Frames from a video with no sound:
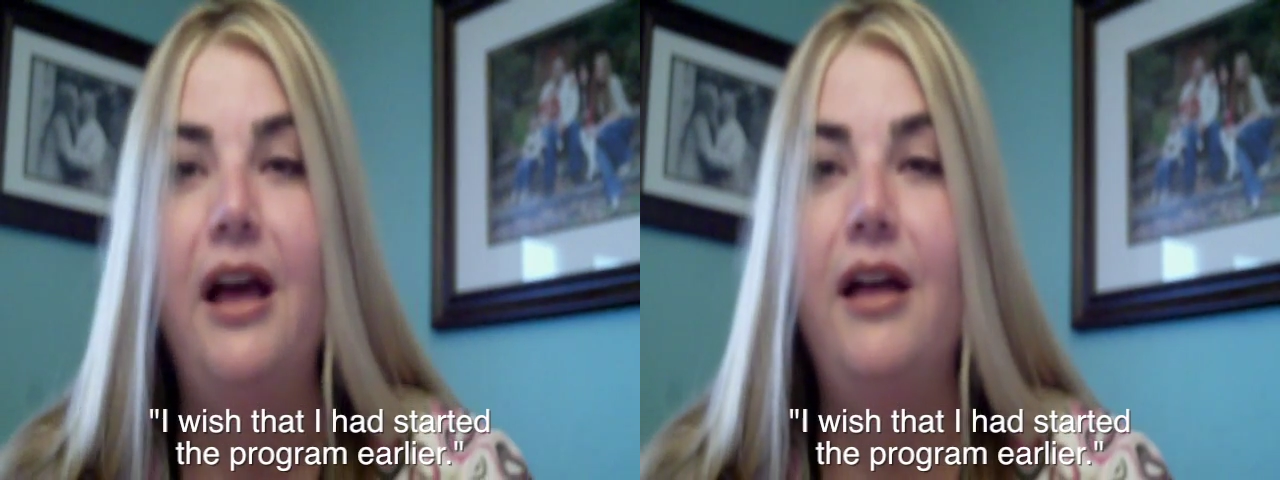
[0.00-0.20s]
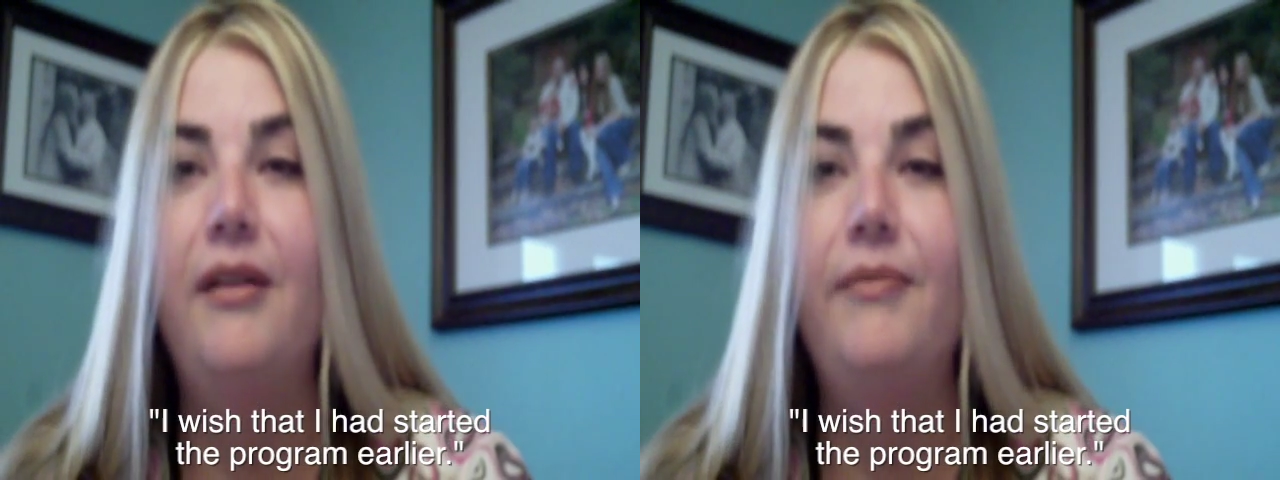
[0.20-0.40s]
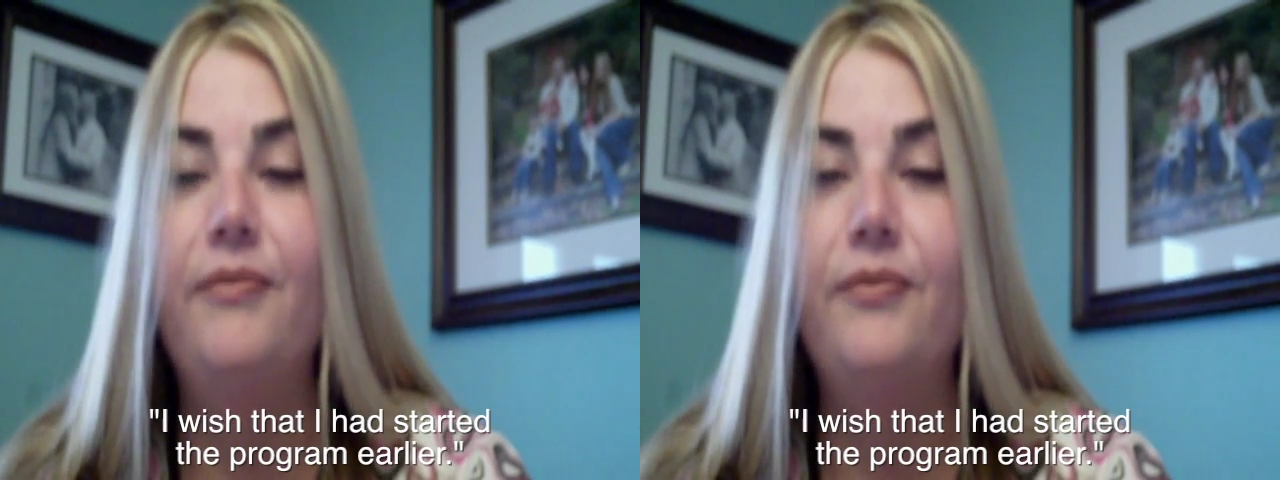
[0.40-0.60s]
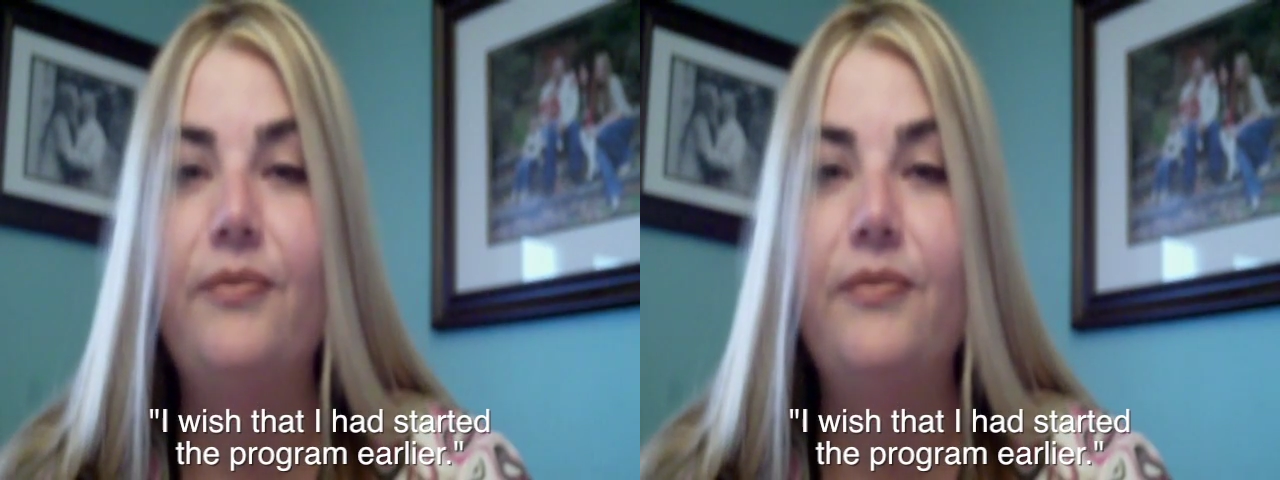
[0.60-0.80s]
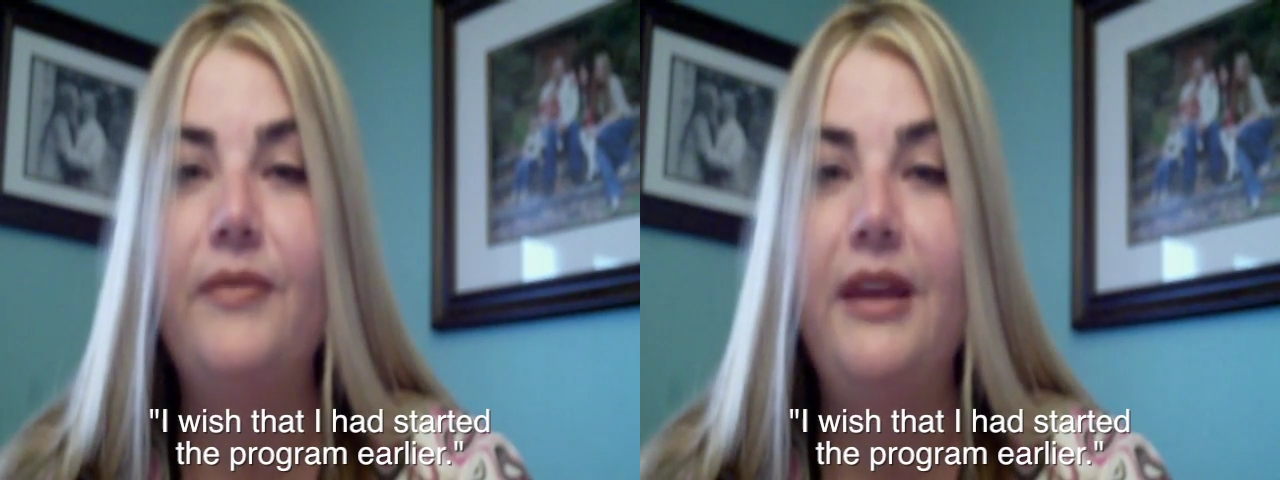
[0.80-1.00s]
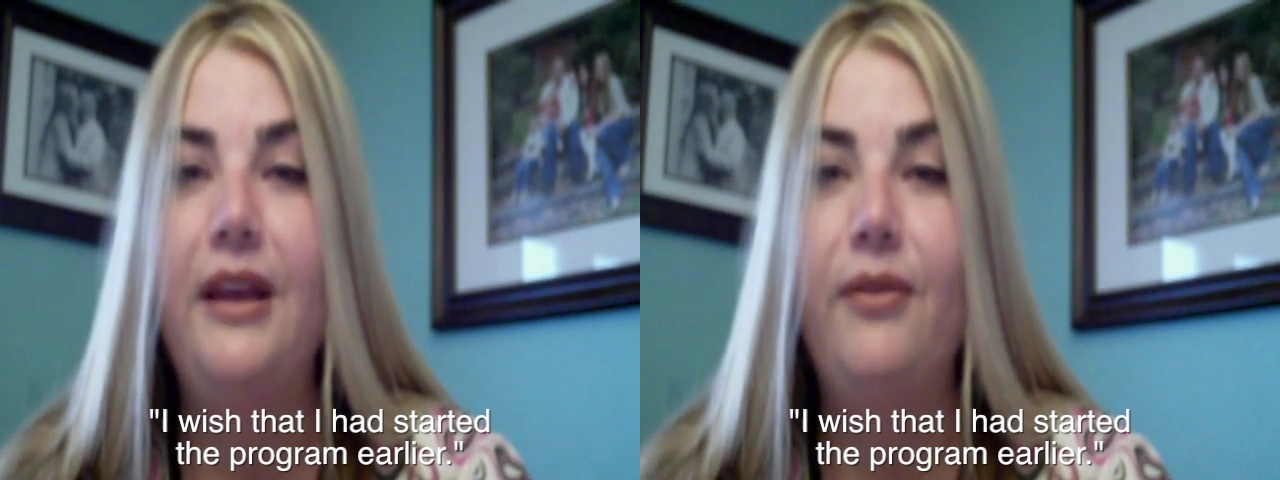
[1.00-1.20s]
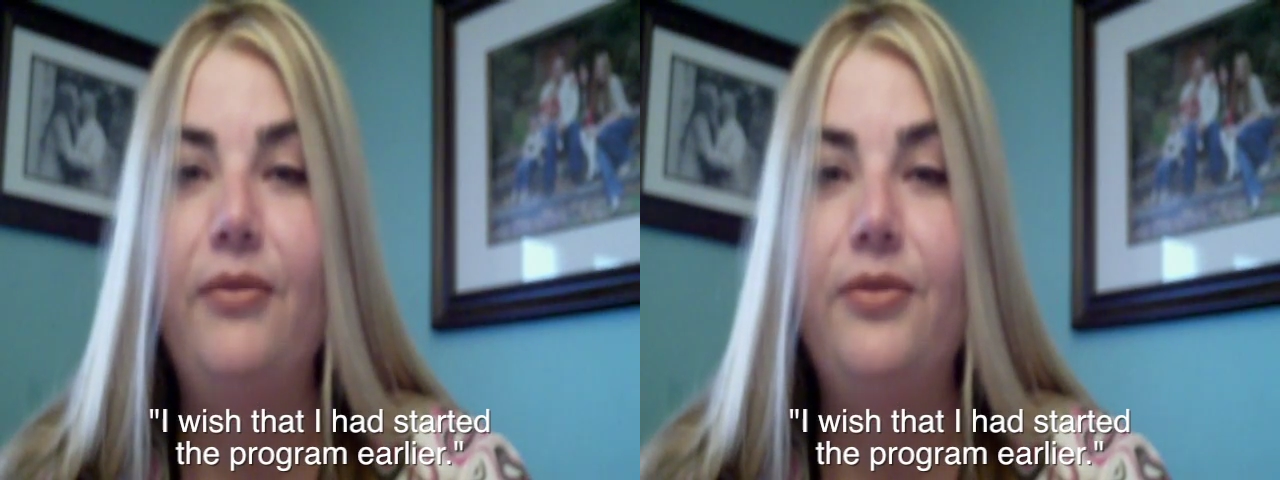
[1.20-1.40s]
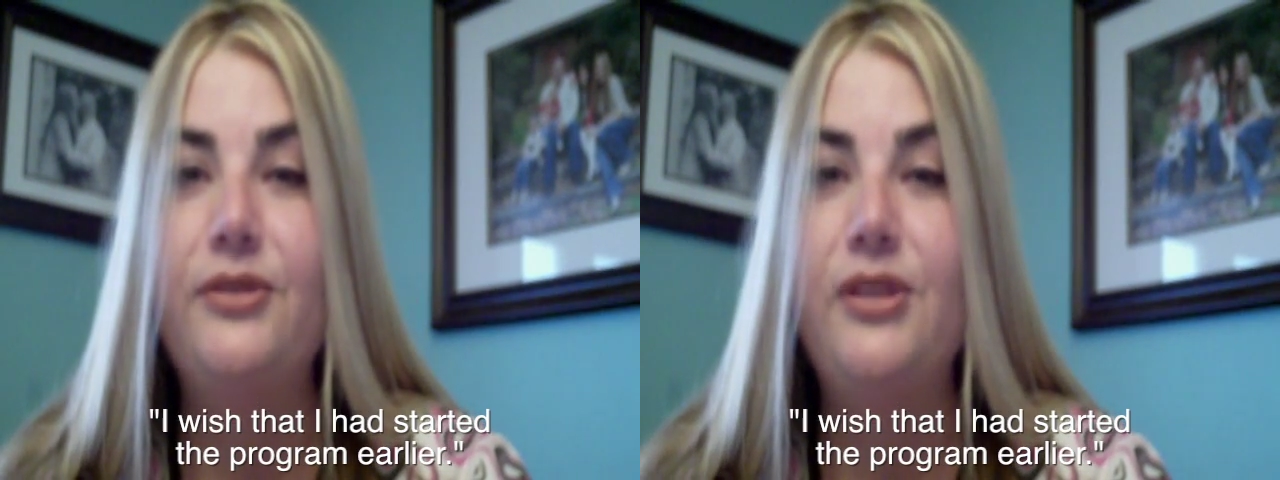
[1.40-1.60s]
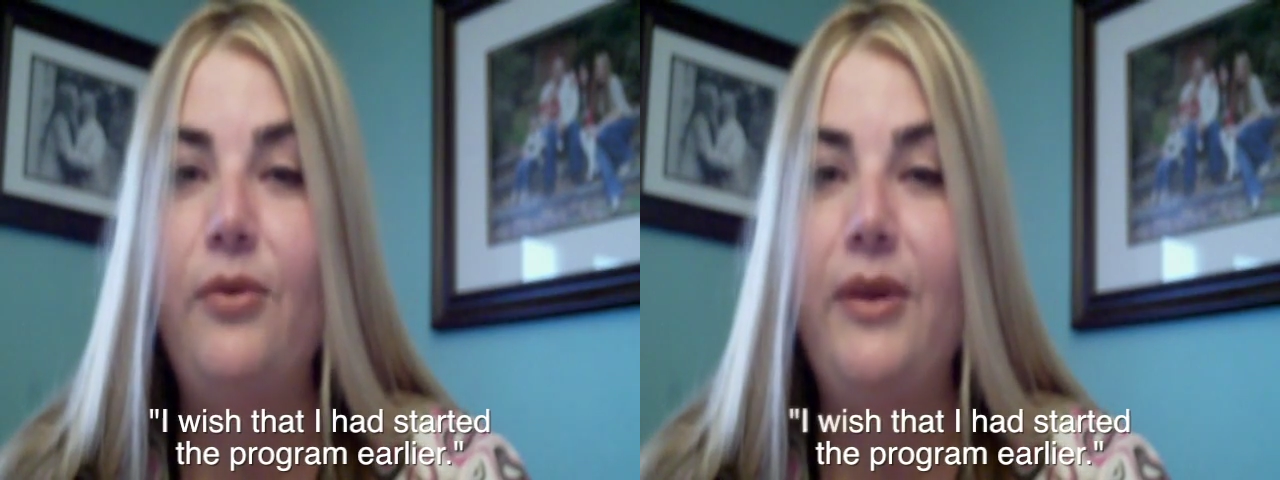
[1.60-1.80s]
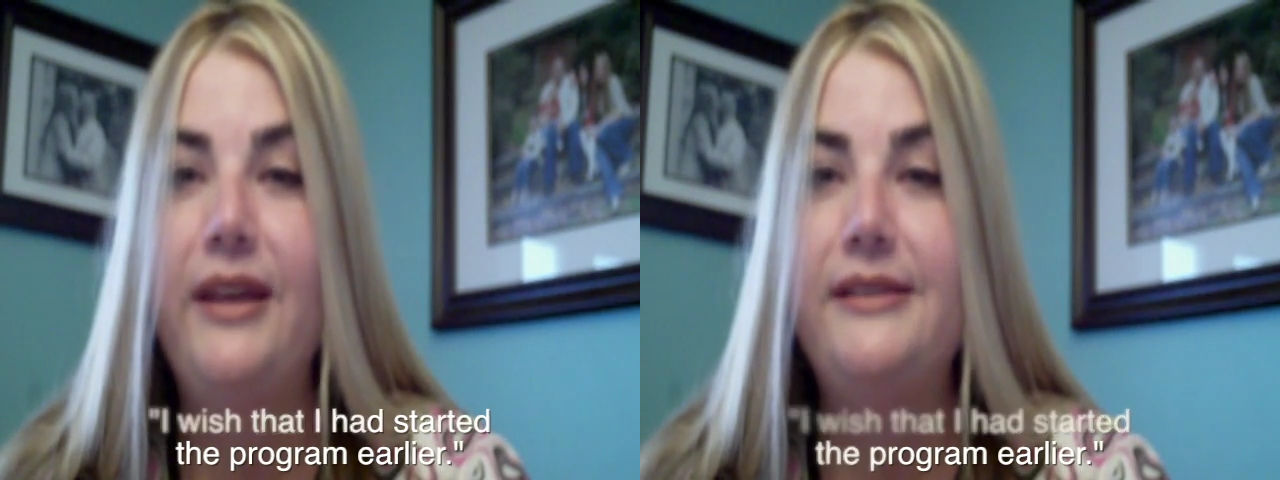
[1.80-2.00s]
Um, you know, there's
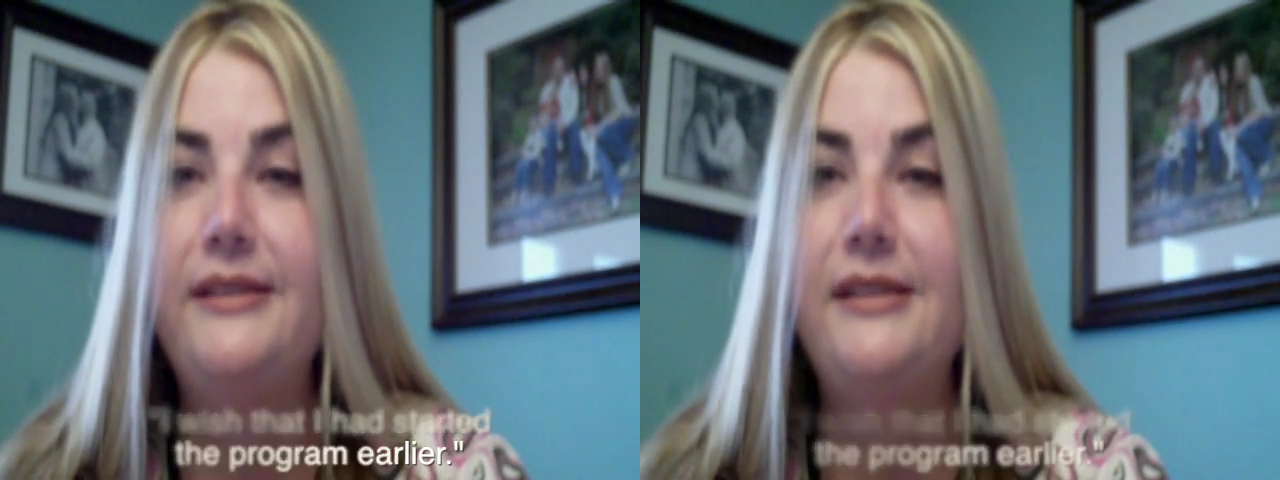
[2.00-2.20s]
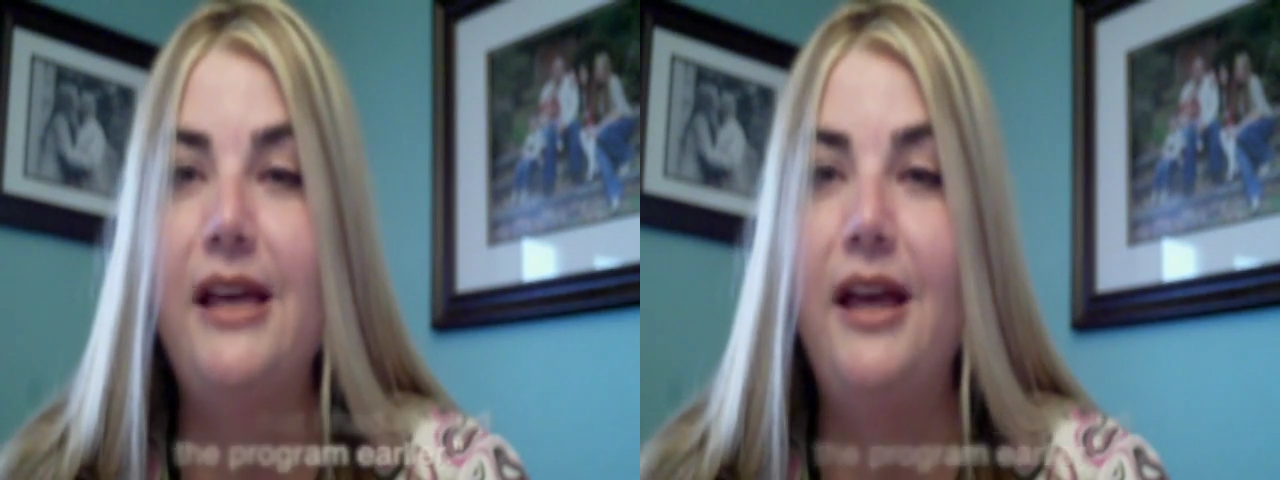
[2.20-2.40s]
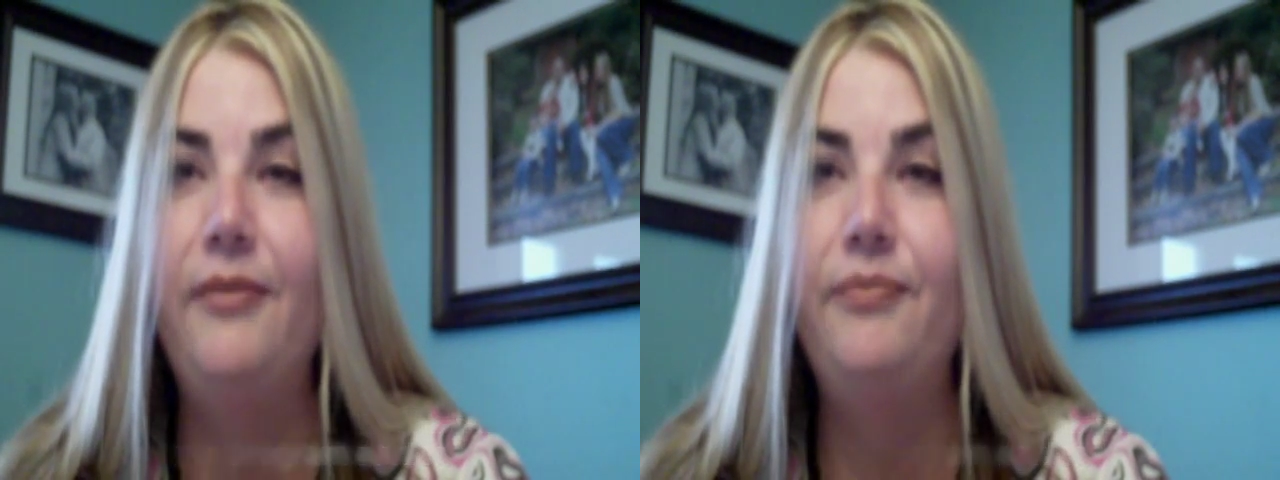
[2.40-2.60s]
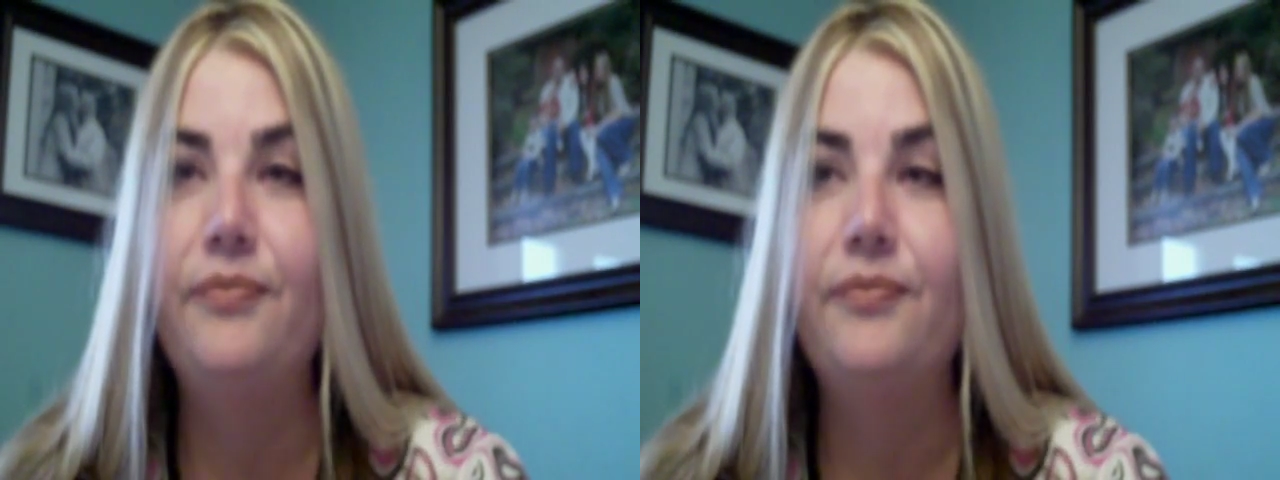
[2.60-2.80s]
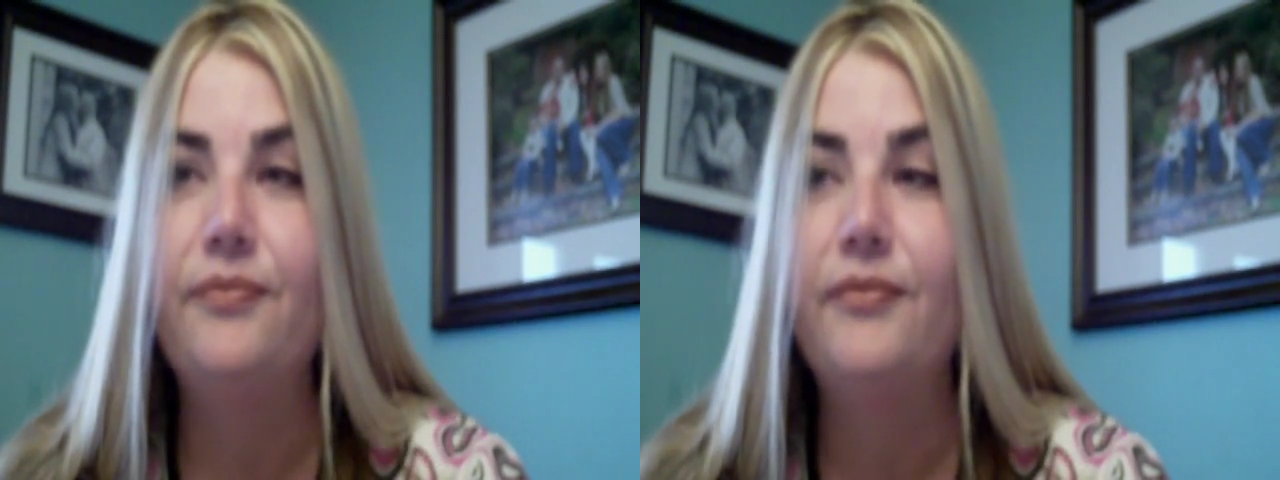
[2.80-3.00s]
always um,